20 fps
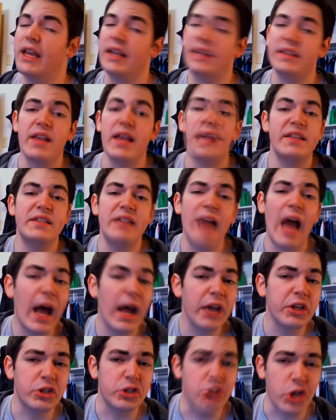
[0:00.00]
It's
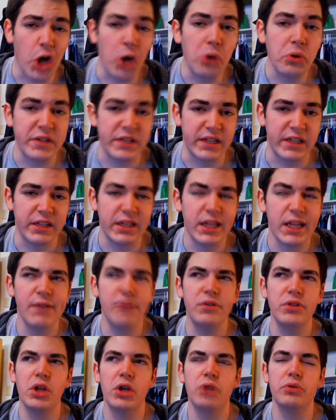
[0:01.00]
not goatee,
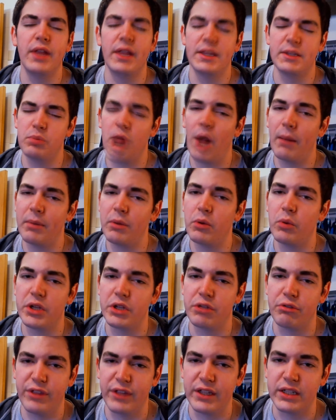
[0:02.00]
even though that's probably what
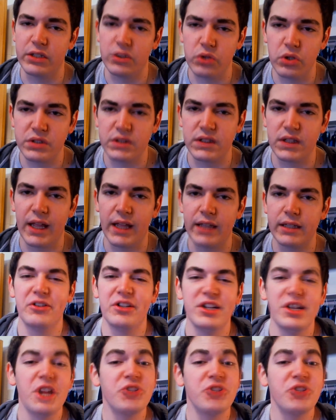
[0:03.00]
you think it looks like.